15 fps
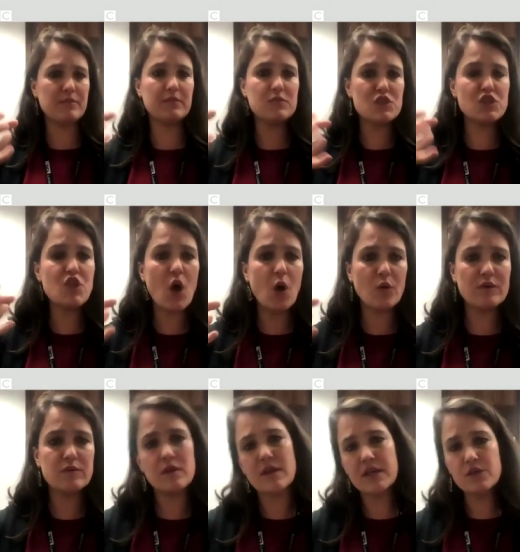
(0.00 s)

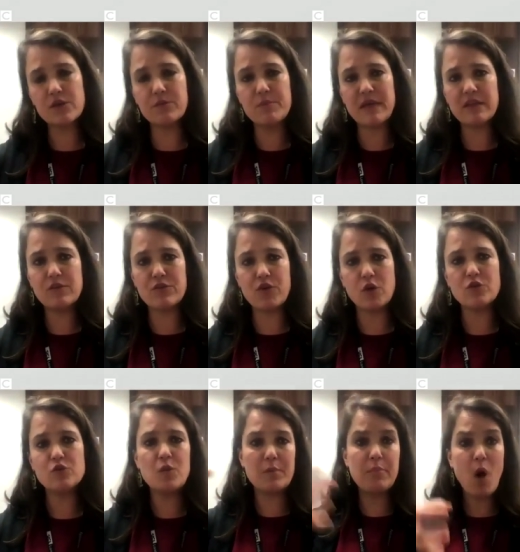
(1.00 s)
stone being thrown
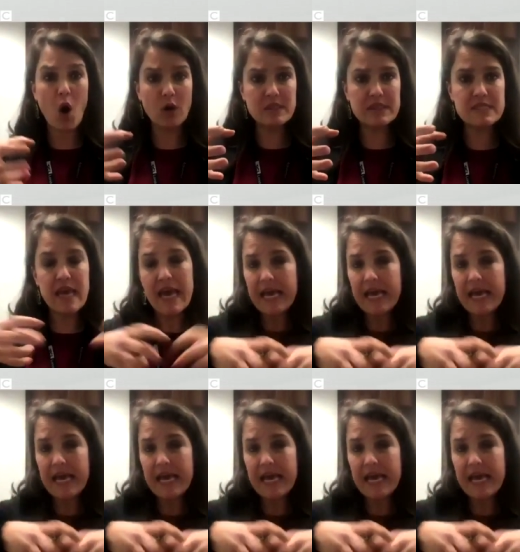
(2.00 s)
to a pond